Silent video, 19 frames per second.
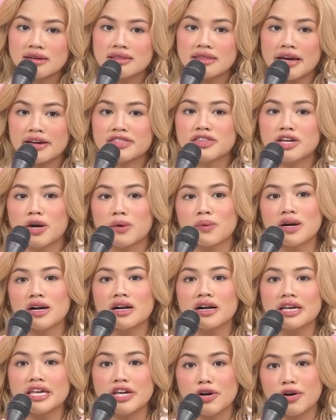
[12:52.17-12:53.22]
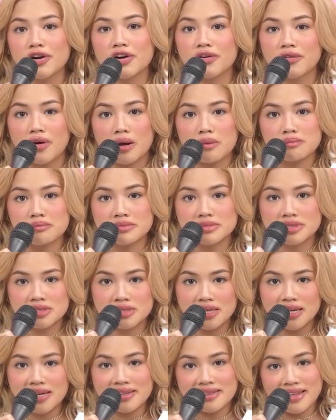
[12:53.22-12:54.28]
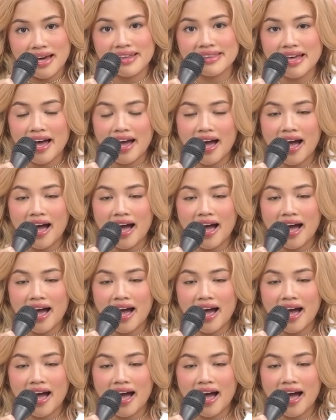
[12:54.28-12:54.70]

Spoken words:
Like, there were ear crumbs in that